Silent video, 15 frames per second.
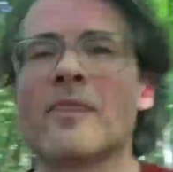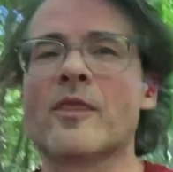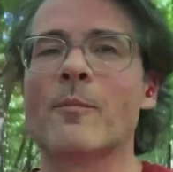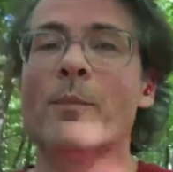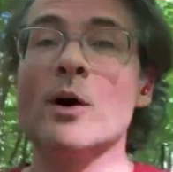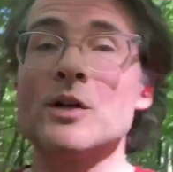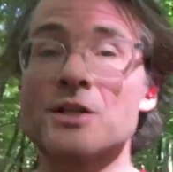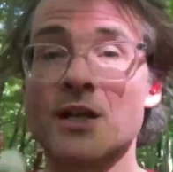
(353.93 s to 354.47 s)

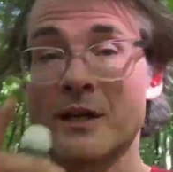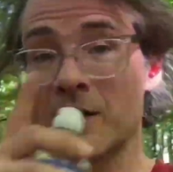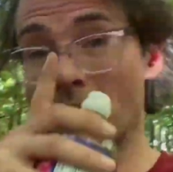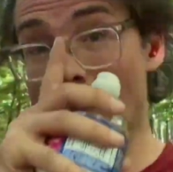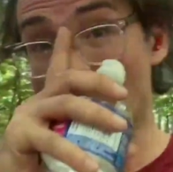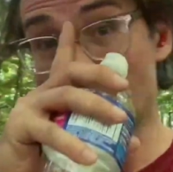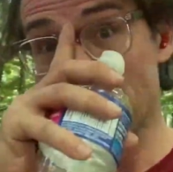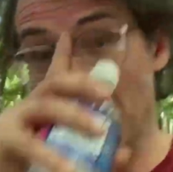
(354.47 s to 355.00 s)
So it
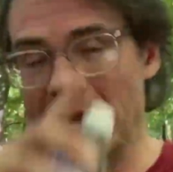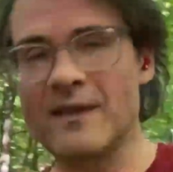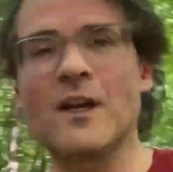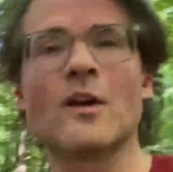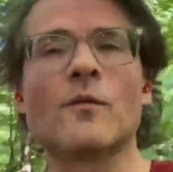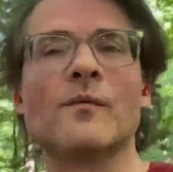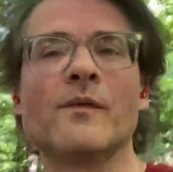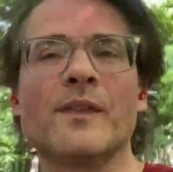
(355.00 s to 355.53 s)
knows that
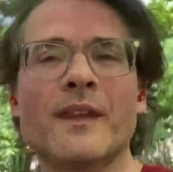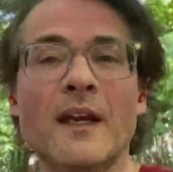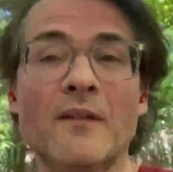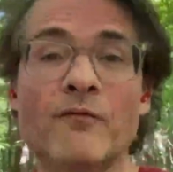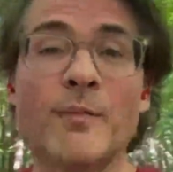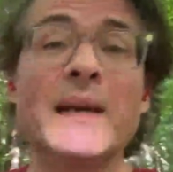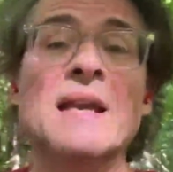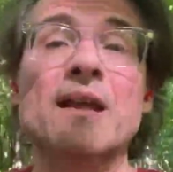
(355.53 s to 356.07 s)
they've
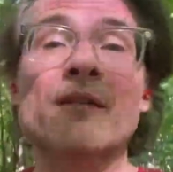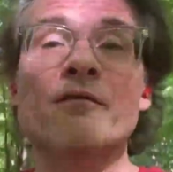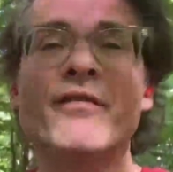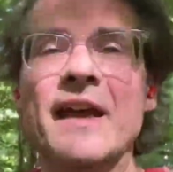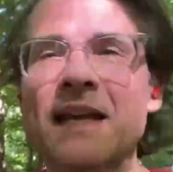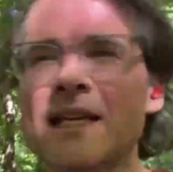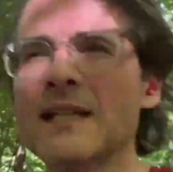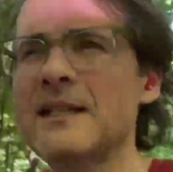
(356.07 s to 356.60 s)
been
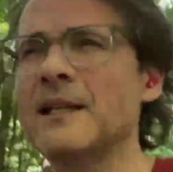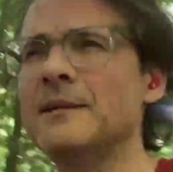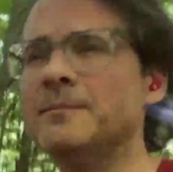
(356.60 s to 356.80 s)
invaded.